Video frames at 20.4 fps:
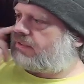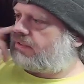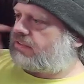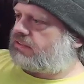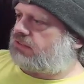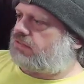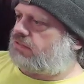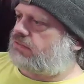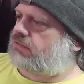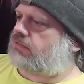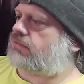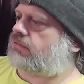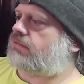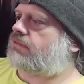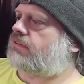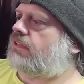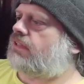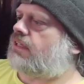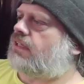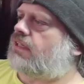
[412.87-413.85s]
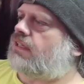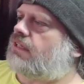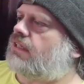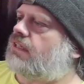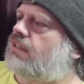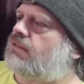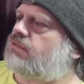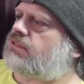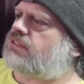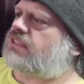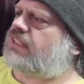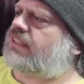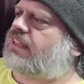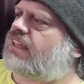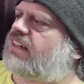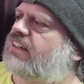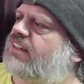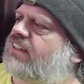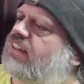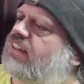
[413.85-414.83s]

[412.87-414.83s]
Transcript: So wish they could have